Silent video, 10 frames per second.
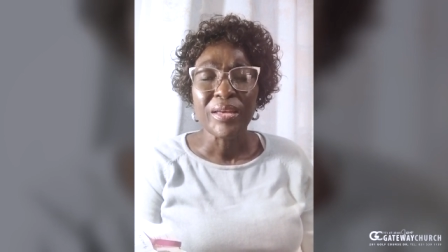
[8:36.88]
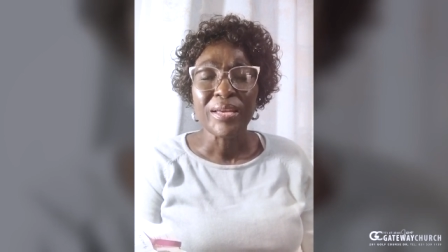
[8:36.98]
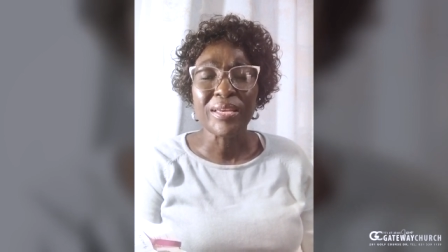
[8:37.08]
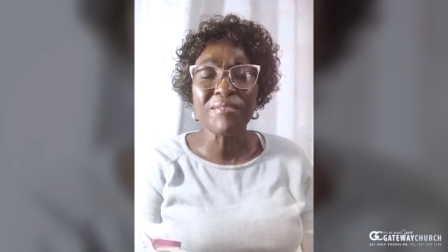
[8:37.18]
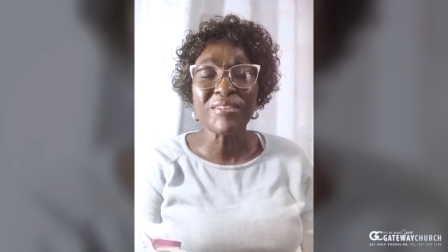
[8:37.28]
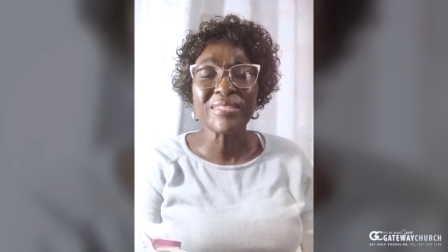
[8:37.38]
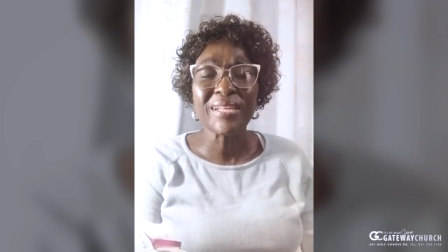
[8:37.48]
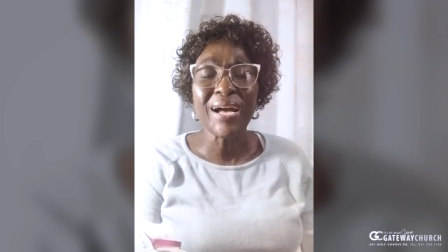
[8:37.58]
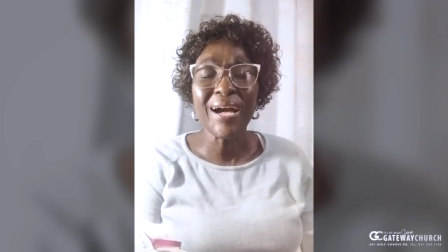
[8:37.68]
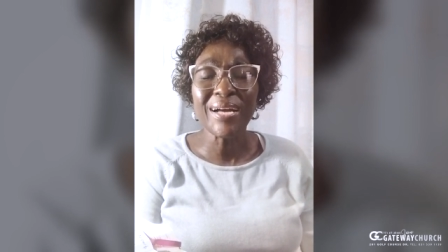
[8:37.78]
Give us the
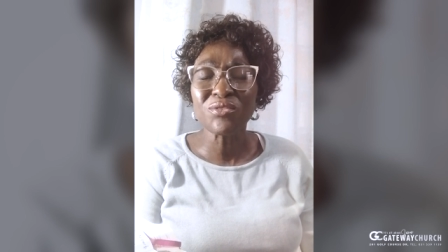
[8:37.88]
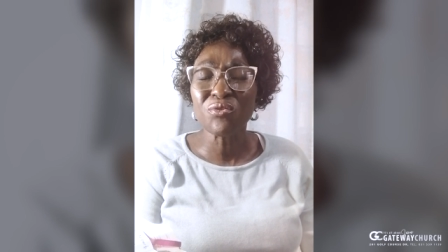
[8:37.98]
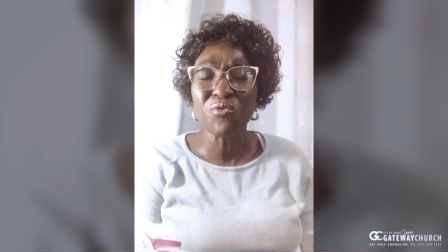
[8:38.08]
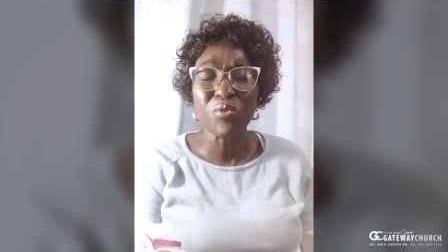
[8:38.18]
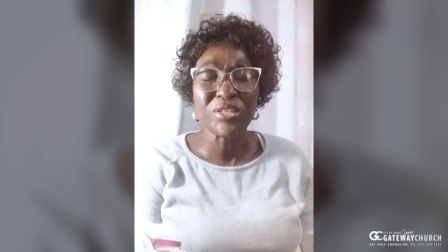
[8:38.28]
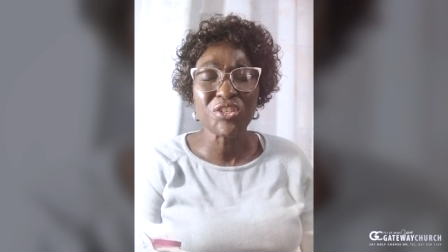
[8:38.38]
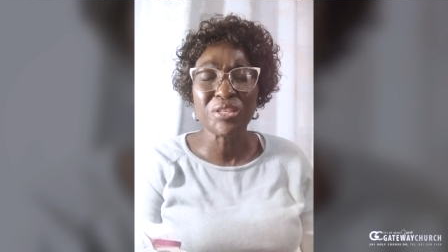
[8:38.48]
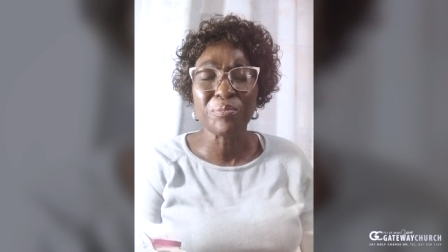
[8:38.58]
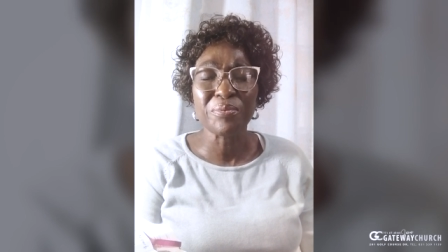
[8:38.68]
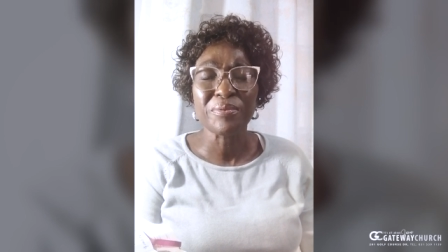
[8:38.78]
heart of
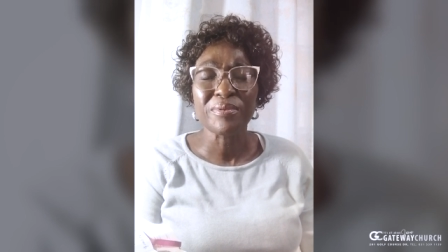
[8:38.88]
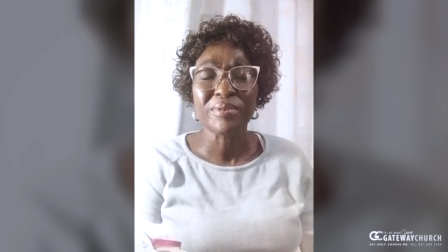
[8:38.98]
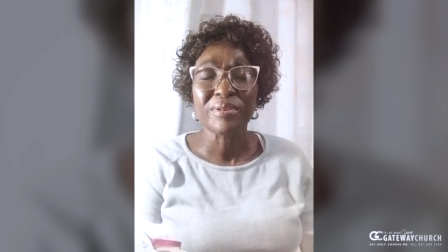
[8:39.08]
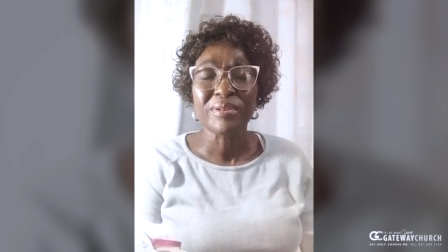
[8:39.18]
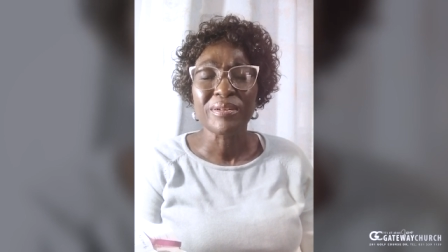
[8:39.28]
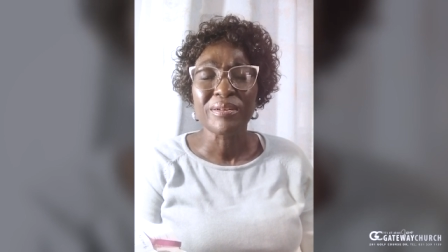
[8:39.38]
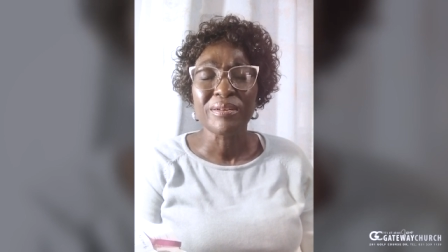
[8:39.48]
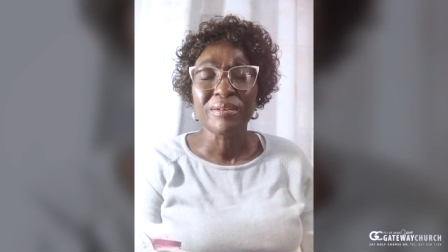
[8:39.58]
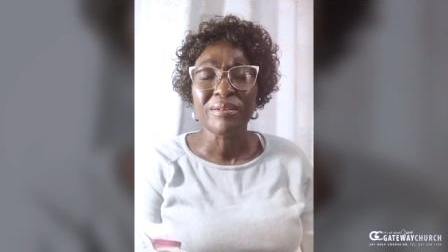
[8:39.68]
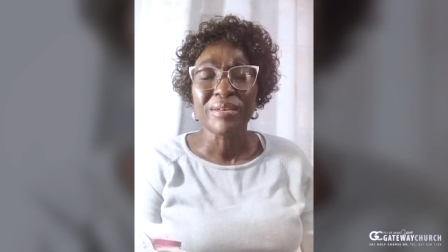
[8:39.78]
worship
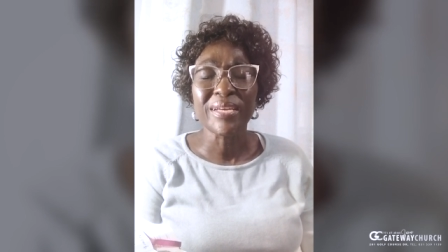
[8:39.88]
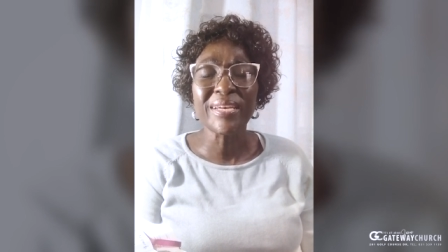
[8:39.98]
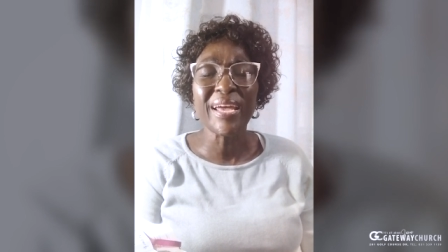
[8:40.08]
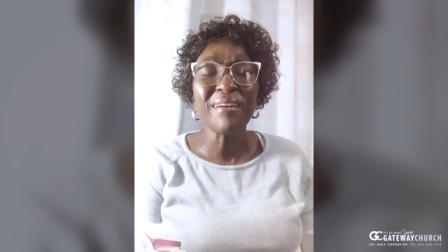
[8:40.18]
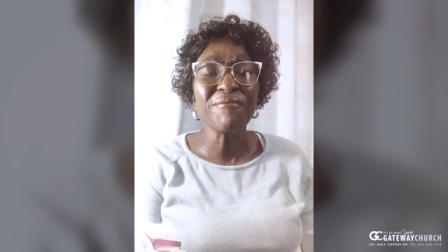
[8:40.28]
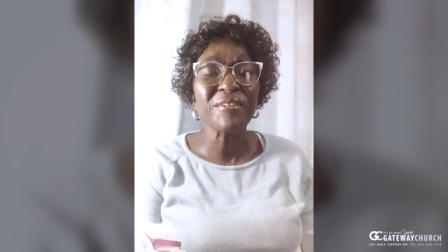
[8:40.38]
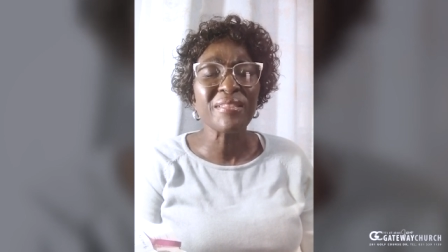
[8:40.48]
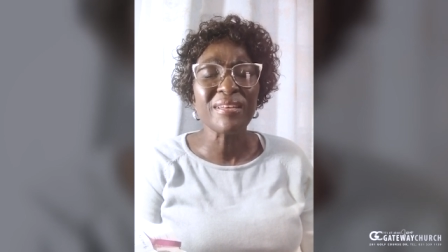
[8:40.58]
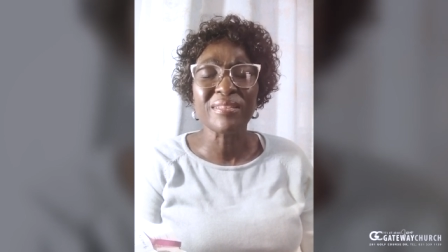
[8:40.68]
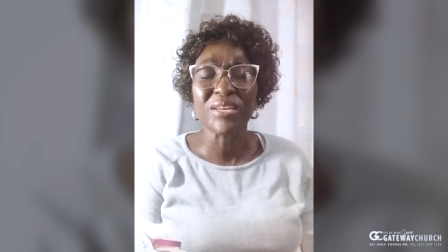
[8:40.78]
in
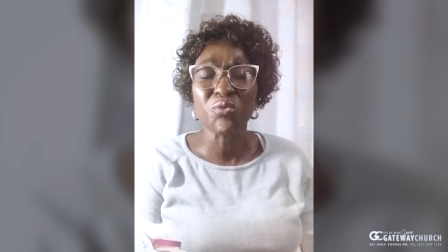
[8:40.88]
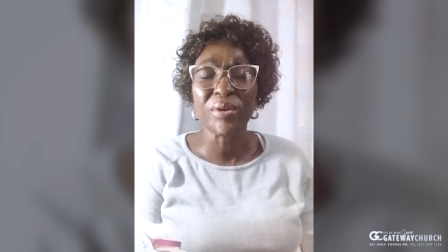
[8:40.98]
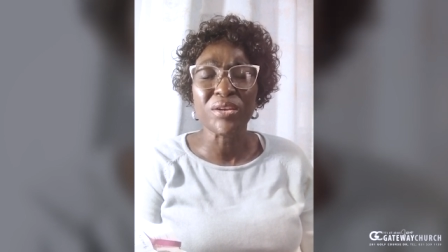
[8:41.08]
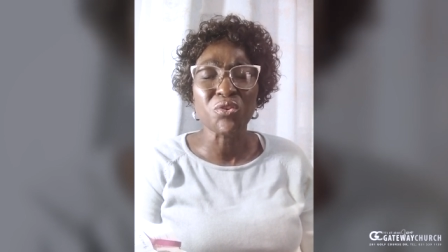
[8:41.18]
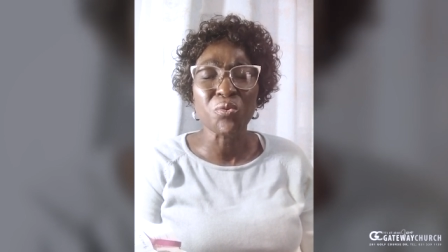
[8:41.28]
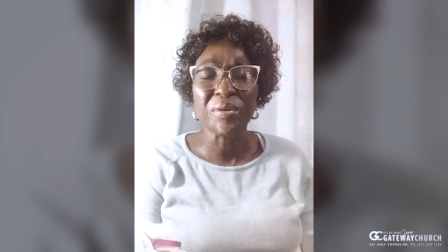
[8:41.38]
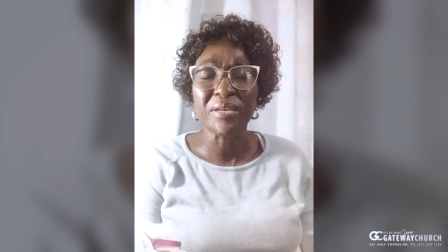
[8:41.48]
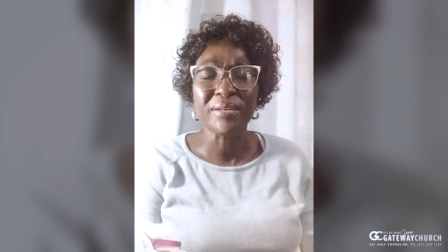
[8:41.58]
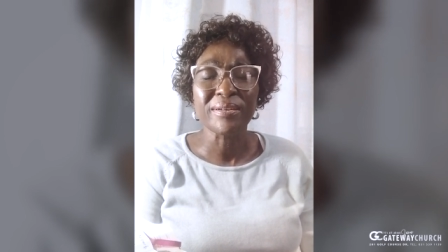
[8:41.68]
everything that we are doing.